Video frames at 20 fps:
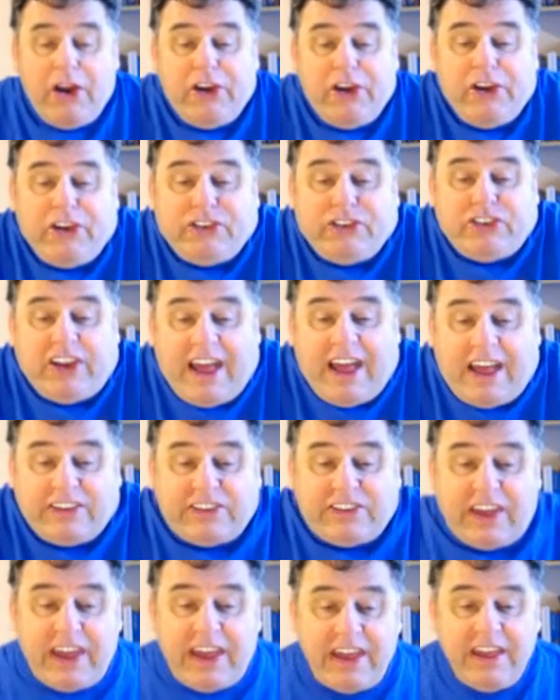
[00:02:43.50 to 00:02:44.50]
She
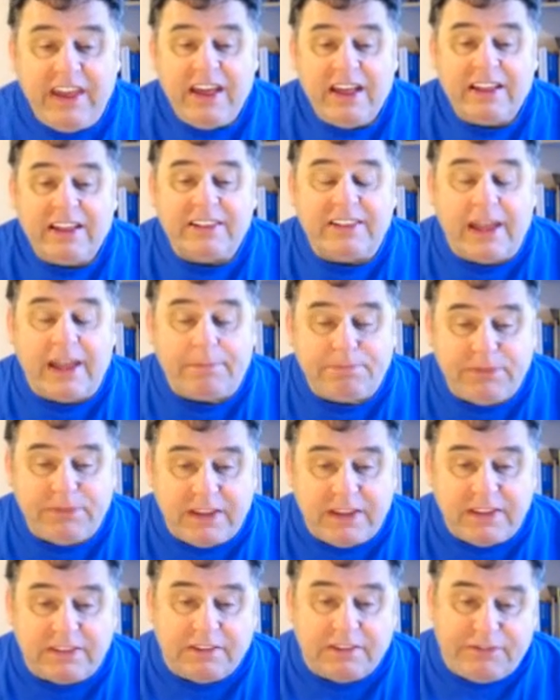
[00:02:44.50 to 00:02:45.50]
has a
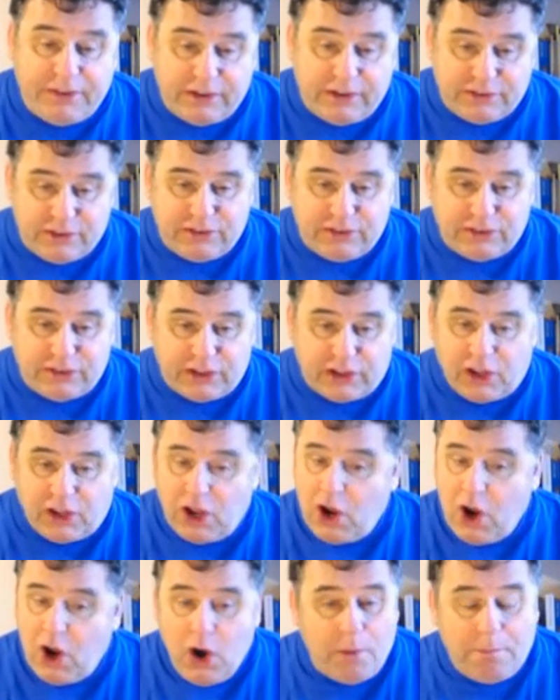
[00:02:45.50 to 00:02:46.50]
leptin deficiency.
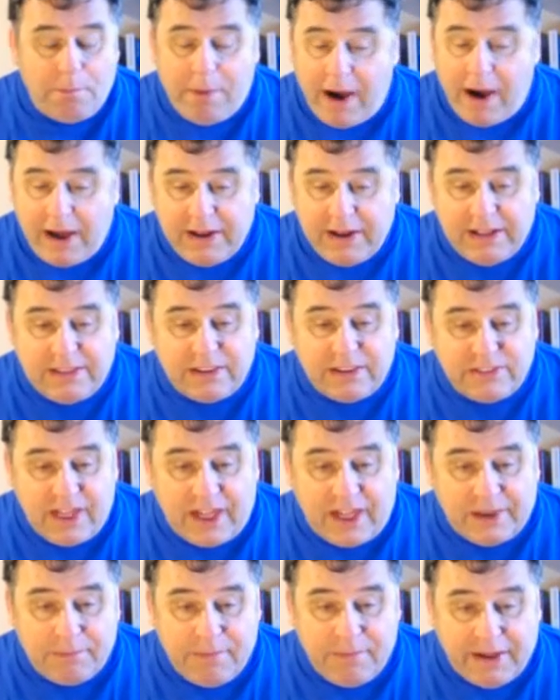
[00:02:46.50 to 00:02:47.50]
Her body does
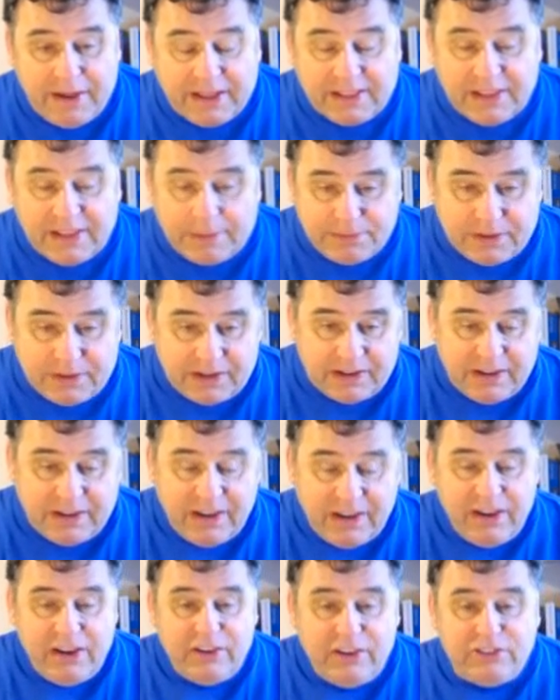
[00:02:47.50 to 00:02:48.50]
not make leptin.
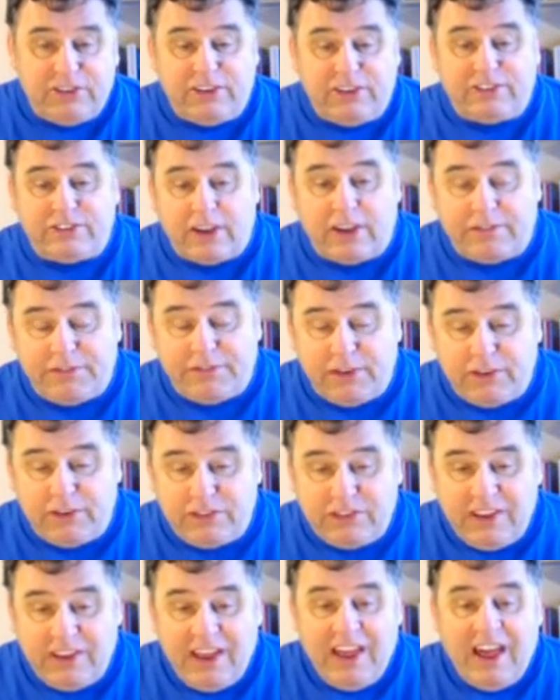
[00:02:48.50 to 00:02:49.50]
She
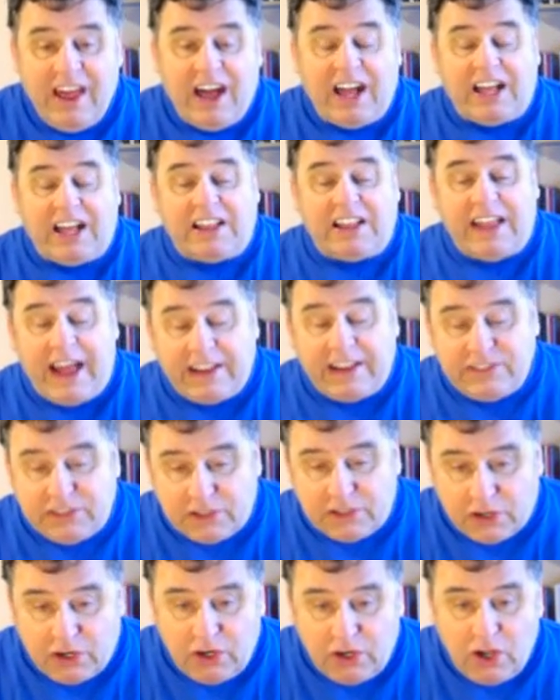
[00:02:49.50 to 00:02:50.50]
suffers
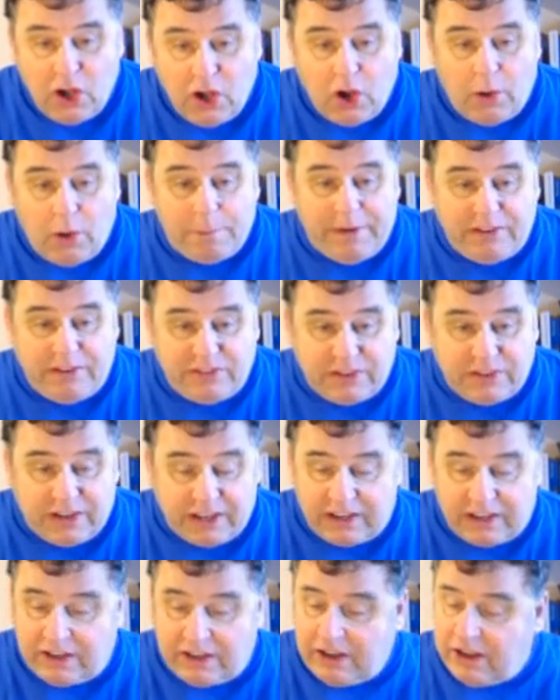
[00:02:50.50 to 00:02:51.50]
glandular
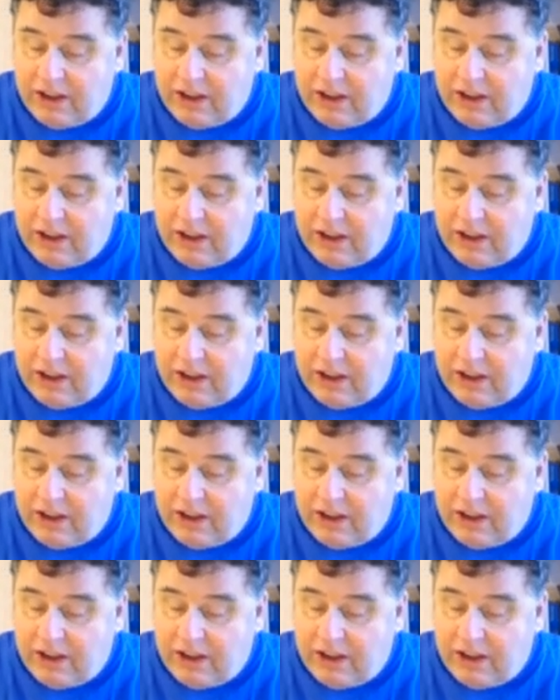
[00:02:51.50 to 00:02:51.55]
obesity.